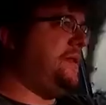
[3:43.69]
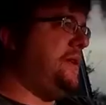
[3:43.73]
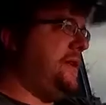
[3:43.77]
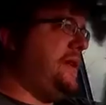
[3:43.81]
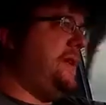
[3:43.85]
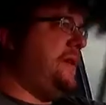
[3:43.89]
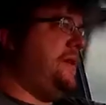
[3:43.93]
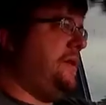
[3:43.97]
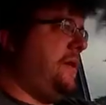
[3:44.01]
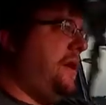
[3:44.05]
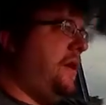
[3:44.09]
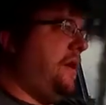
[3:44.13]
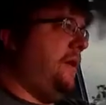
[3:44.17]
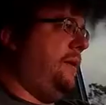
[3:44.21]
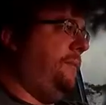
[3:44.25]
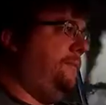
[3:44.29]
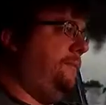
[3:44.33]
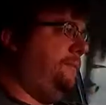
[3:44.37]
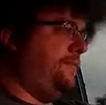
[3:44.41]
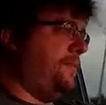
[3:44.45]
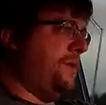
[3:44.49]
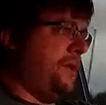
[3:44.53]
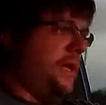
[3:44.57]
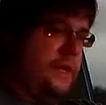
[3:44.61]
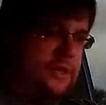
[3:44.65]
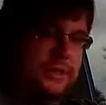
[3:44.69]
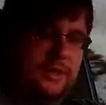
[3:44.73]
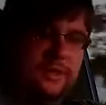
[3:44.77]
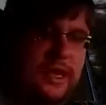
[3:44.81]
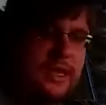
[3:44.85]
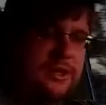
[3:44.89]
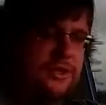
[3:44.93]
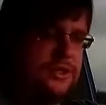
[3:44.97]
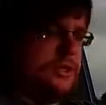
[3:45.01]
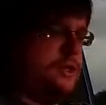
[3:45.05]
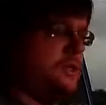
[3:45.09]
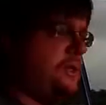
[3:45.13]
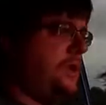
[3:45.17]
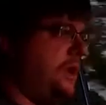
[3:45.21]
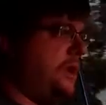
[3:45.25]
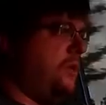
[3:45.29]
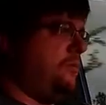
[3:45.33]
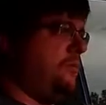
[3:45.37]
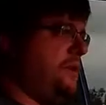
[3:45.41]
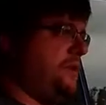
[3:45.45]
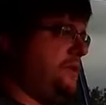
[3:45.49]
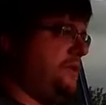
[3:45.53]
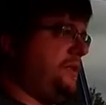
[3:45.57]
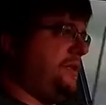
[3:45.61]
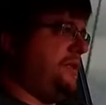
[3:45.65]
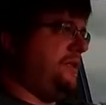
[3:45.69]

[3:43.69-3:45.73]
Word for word: the um, extension, the armrest